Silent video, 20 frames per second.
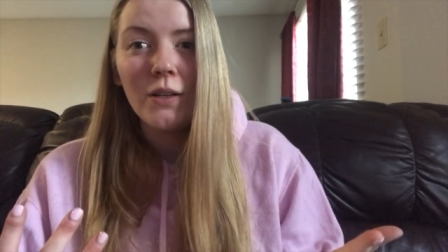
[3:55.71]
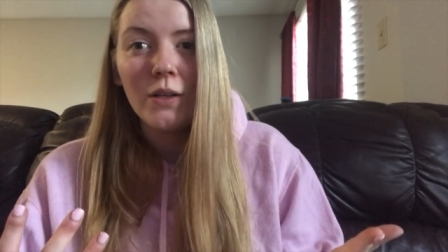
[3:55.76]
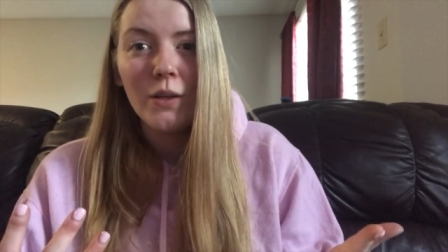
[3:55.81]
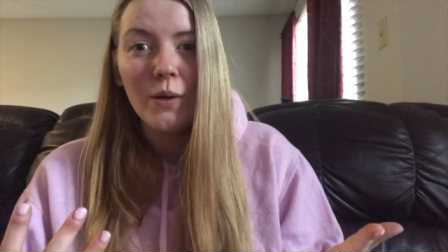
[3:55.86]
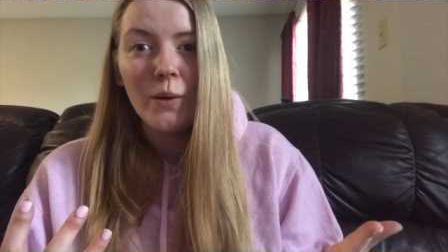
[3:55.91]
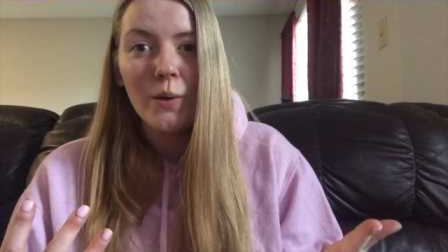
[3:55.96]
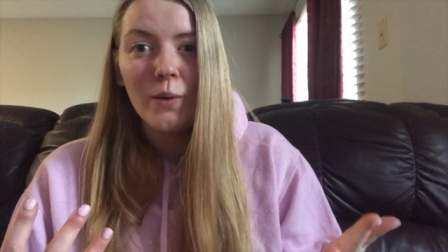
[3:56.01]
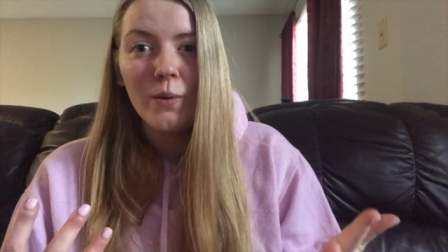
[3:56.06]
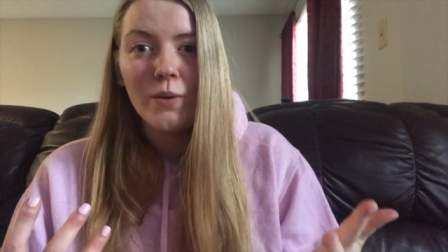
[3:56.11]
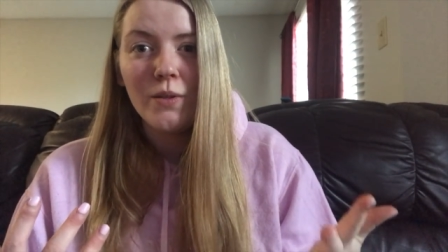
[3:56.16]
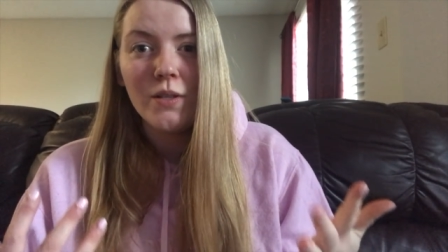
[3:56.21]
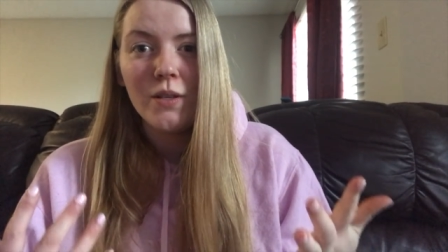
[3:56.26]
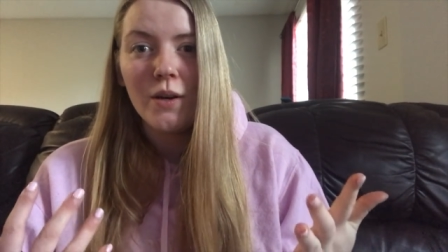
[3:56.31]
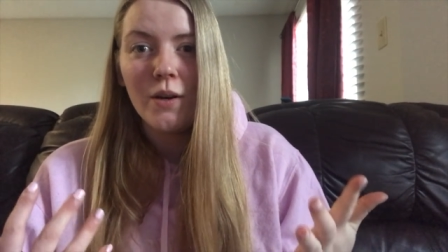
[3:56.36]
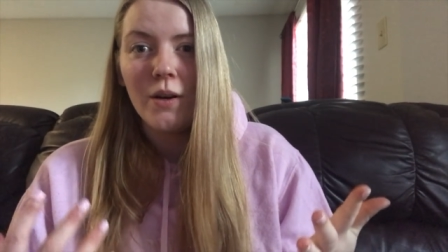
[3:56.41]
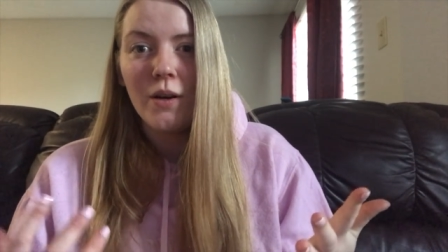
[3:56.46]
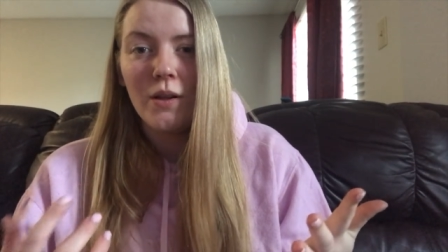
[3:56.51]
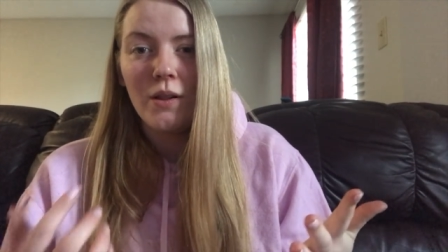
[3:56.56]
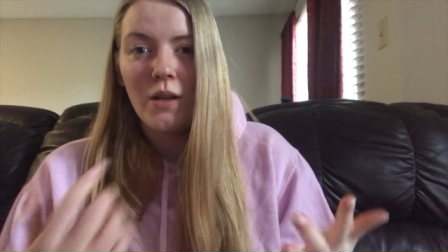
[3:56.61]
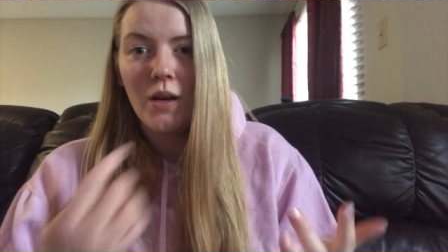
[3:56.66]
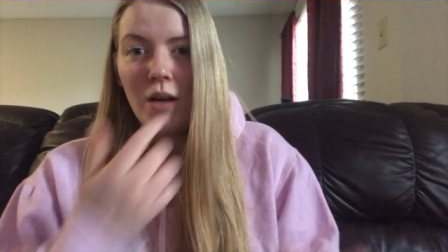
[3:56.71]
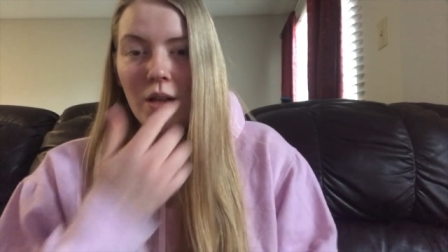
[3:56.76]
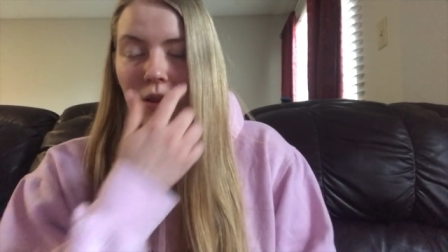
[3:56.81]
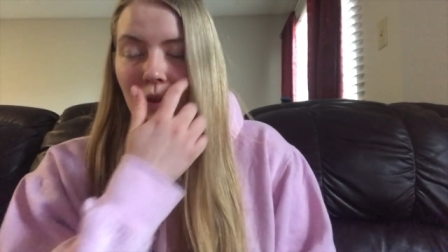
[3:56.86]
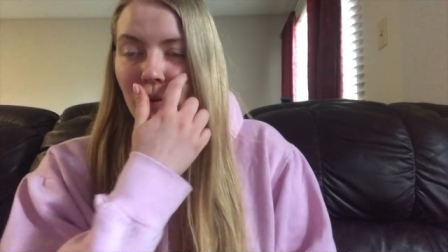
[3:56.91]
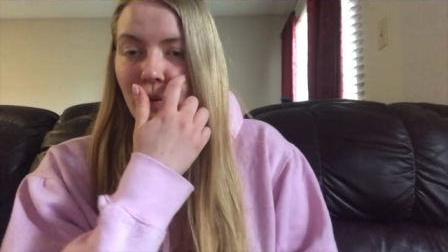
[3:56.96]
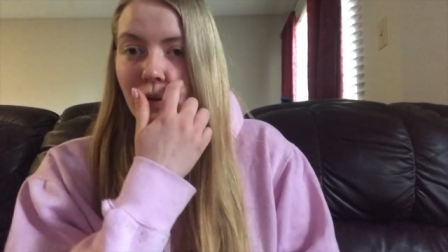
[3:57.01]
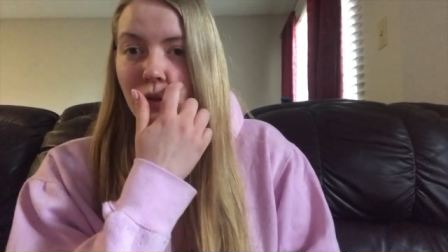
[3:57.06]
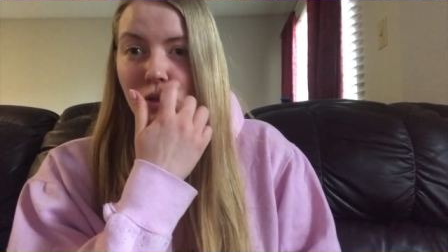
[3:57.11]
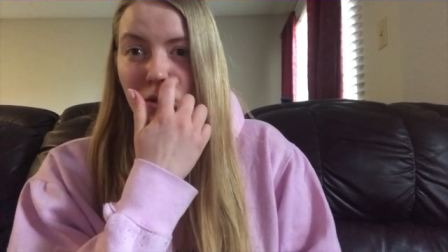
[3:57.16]
clothes are a lot
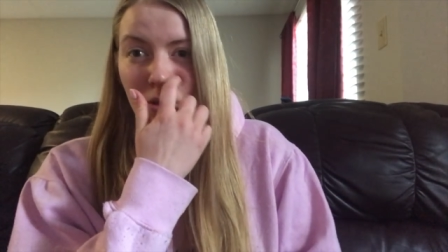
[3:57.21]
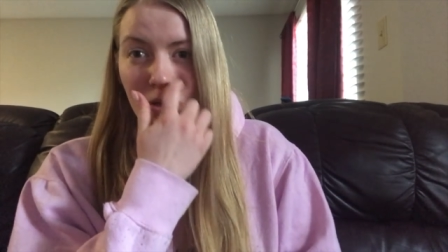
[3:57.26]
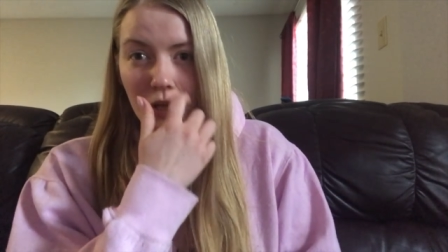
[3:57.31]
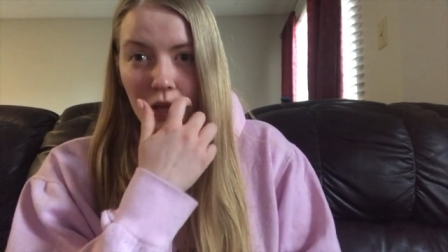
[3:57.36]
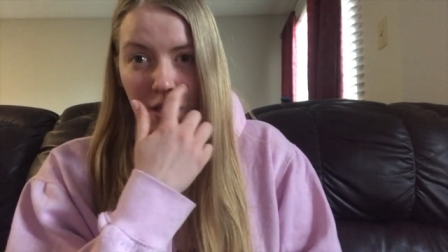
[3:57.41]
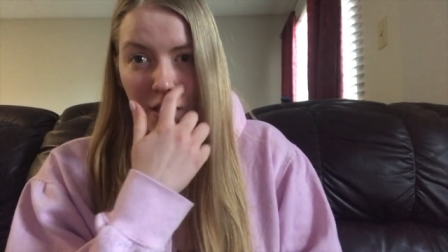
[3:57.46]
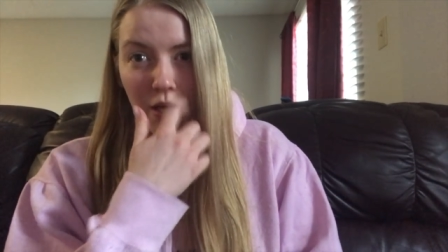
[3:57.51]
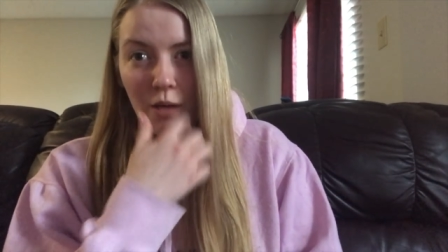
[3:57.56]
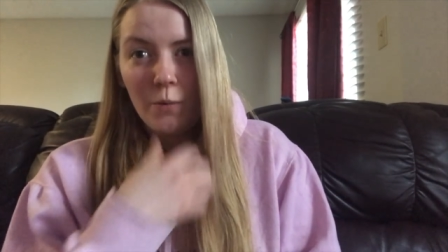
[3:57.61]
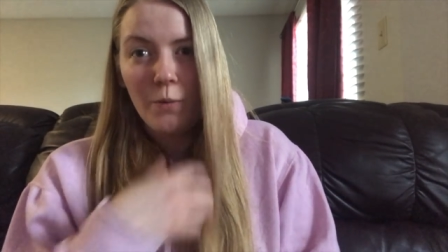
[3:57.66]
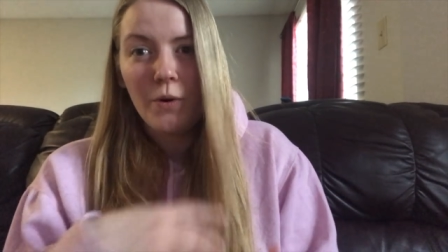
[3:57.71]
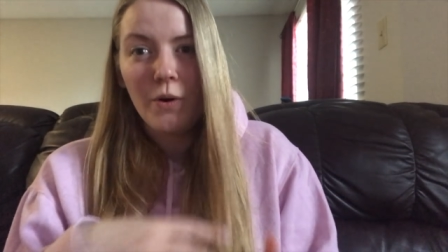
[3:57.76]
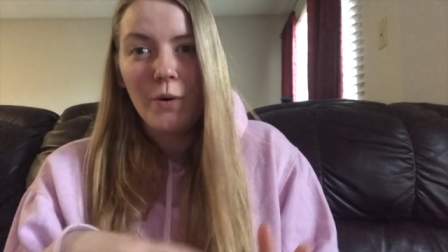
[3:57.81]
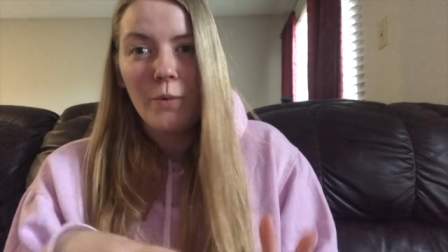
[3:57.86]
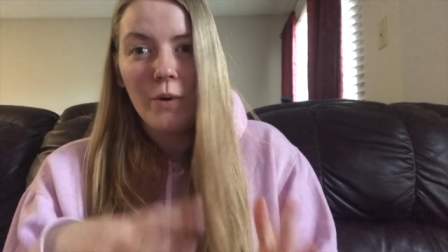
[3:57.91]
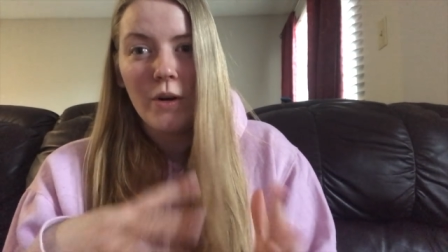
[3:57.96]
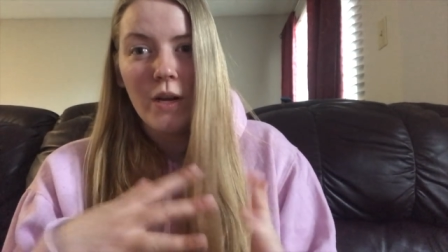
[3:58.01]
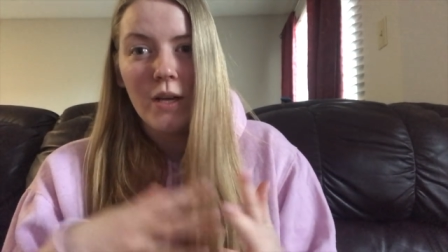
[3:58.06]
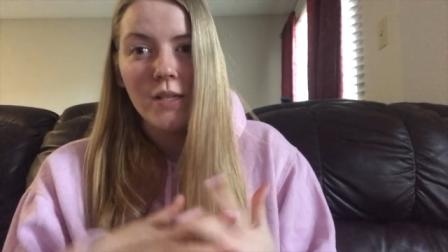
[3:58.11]
looser than they were when